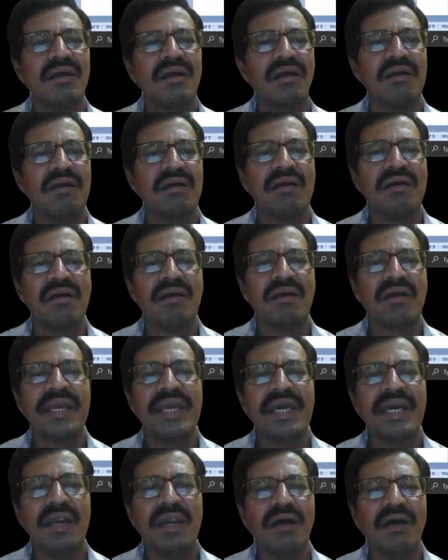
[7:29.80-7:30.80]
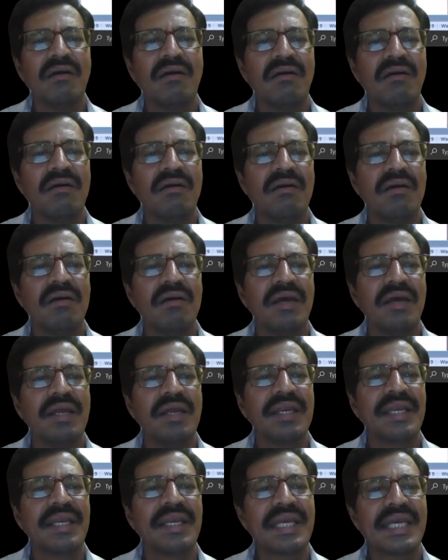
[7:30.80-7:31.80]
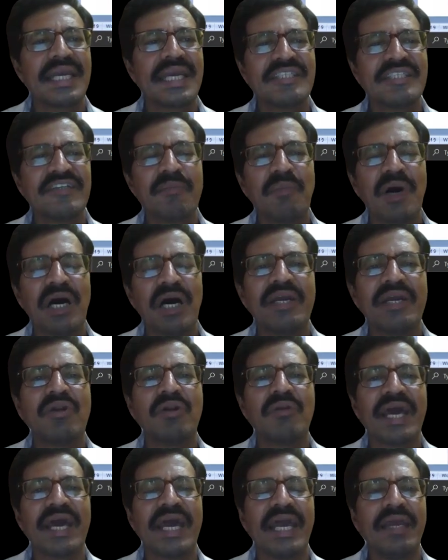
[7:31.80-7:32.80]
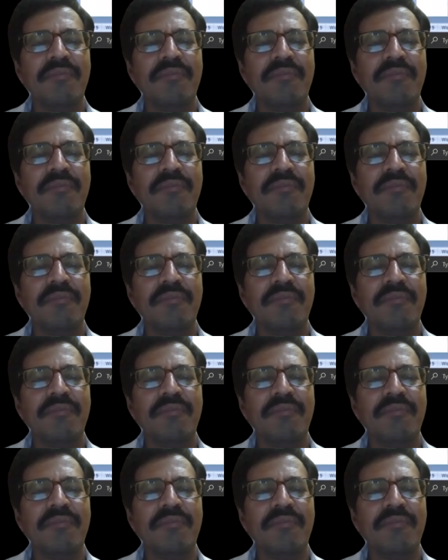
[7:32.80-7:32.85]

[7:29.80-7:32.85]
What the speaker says: here, in case of the polygonum type,